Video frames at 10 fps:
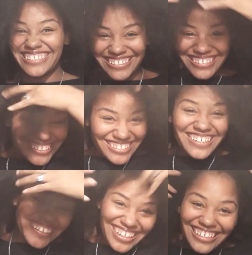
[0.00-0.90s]
like it's still
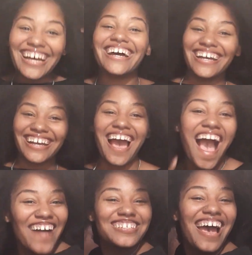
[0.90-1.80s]
overhanging the rest of
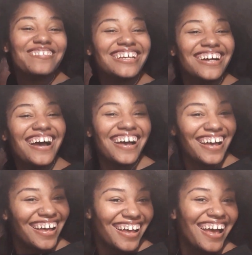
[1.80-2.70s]
my hair, so it still needs
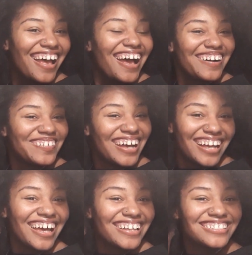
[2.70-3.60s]
to be cut some
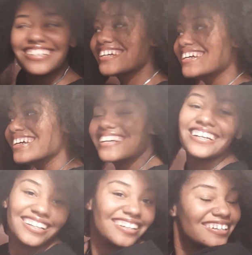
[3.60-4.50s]
more. So
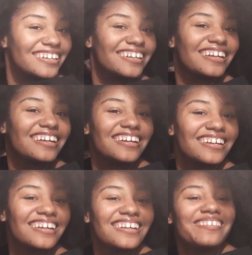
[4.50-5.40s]
I did go in
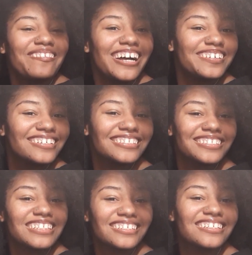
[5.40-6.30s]
and, you know, cut it a little
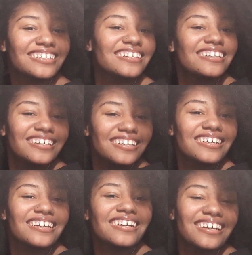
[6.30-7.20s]
bit after this
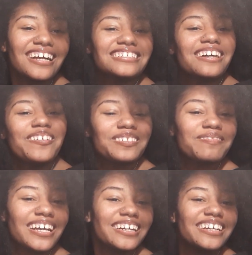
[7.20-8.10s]
clip, so you'll
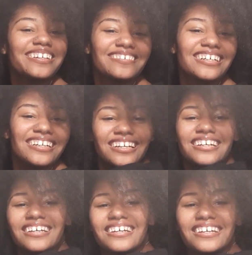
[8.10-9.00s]
see that.
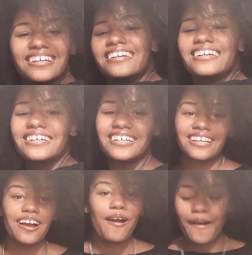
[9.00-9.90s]
But yeah, it looked